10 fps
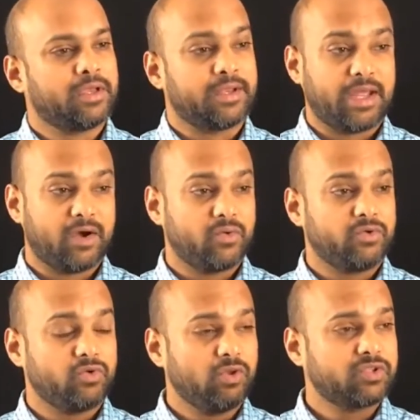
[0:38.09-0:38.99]
Now,
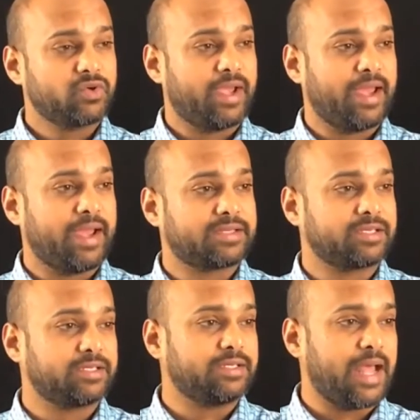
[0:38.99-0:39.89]
you also had
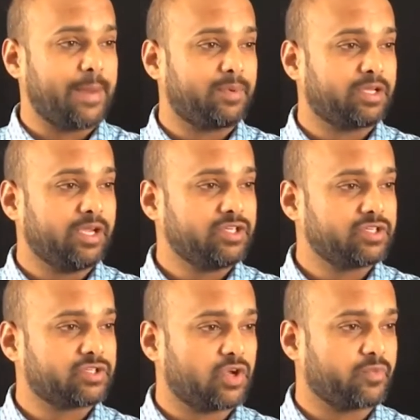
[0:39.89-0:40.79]
certain
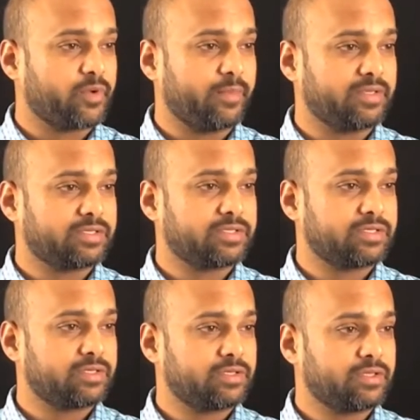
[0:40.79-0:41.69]
applications on premise.
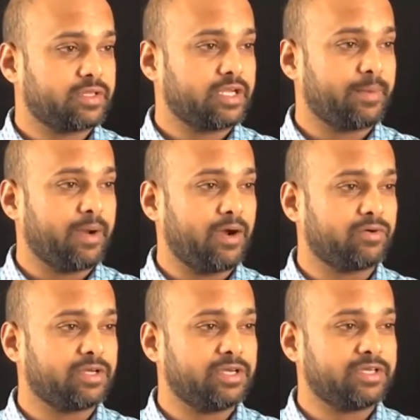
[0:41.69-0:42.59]
Think
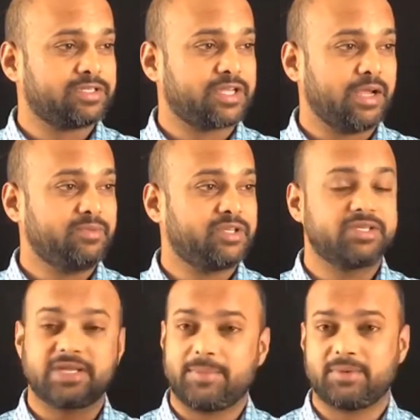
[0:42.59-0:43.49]
about
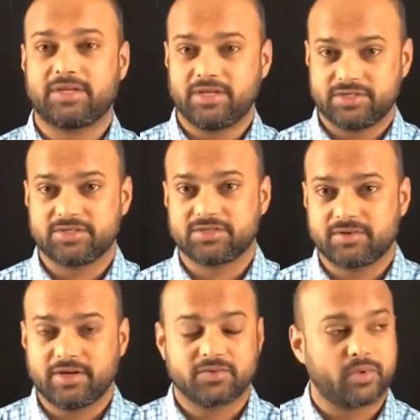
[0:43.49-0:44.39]
timesheets applications,
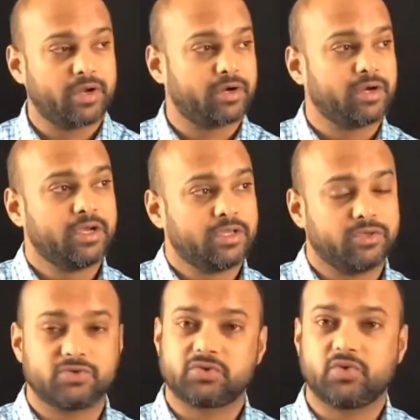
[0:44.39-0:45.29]
right? Where
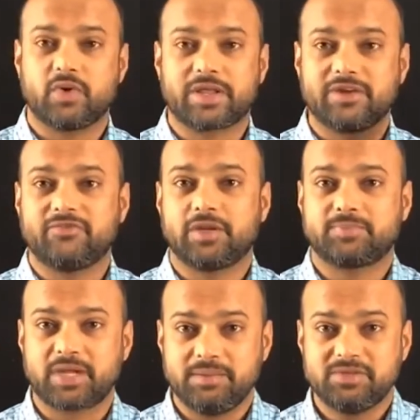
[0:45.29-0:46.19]
you used to go ahead and fill
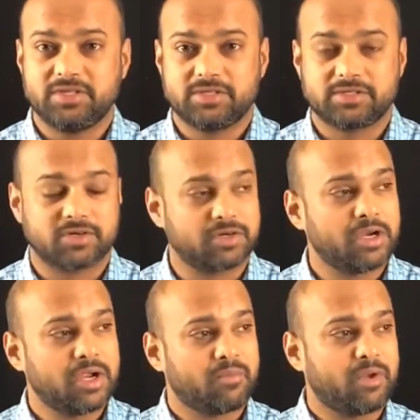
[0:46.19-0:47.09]
up timesheets, or
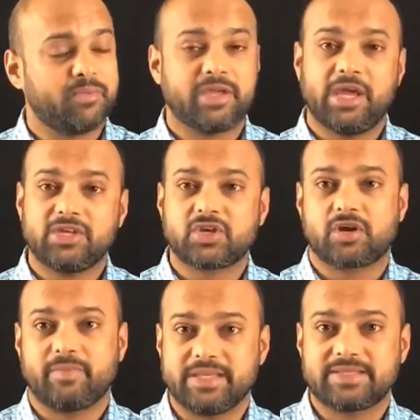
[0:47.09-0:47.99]
maybe
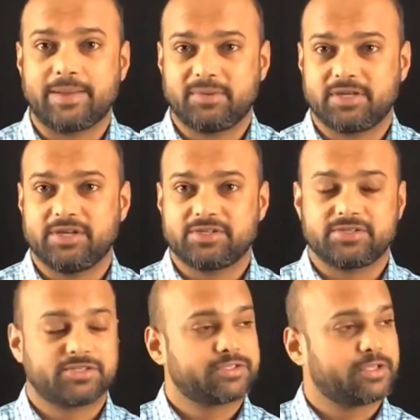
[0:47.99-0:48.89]
HR-based
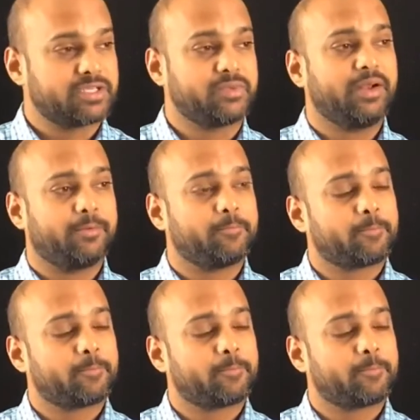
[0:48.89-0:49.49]
applications as well.